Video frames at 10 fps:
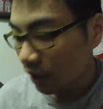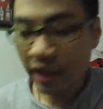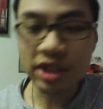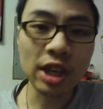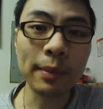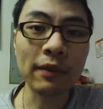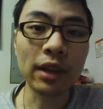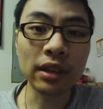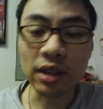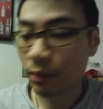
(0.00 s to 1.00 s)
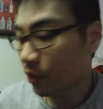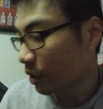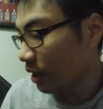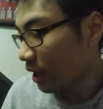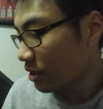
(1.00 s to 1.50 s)
Next up, I've got some
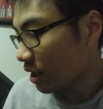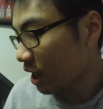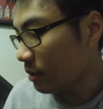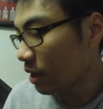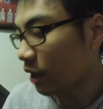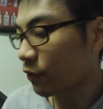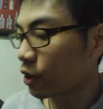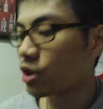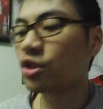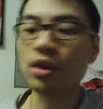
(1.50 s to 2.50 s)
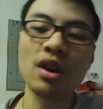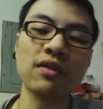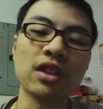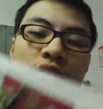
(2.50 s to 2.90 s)
3DS games. I'll first show off the